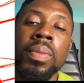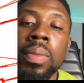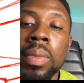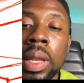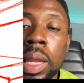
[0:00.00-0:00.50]

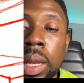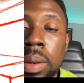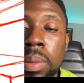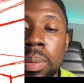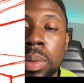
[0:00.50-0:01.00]
And then
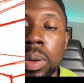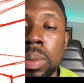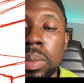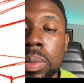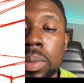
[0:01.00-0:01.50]
boom,
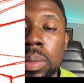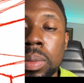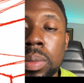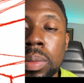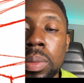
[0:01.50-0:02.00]

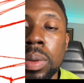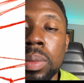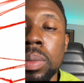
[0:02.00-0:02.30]
boom.